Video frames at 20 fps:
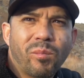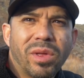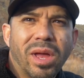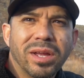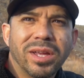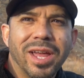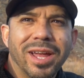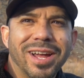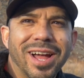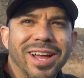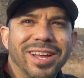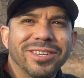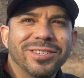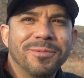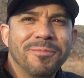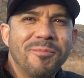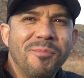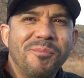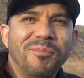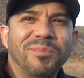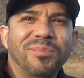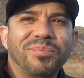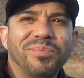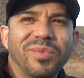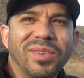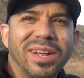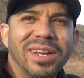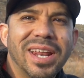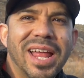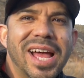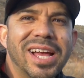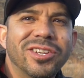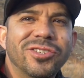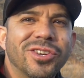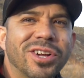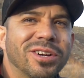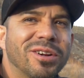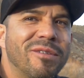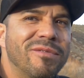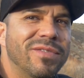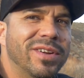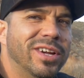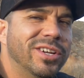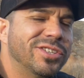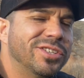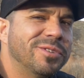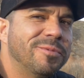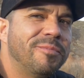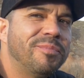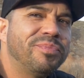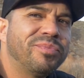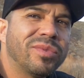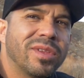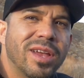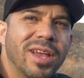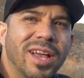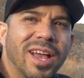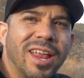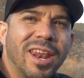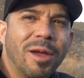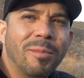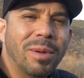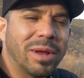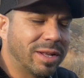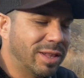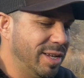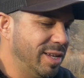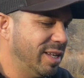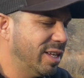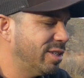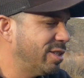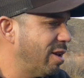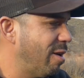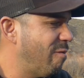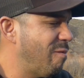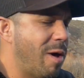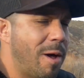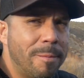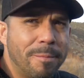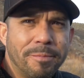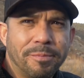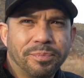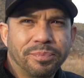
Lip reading: Okay guys, last chunk of fish, and I might clean this stuff up.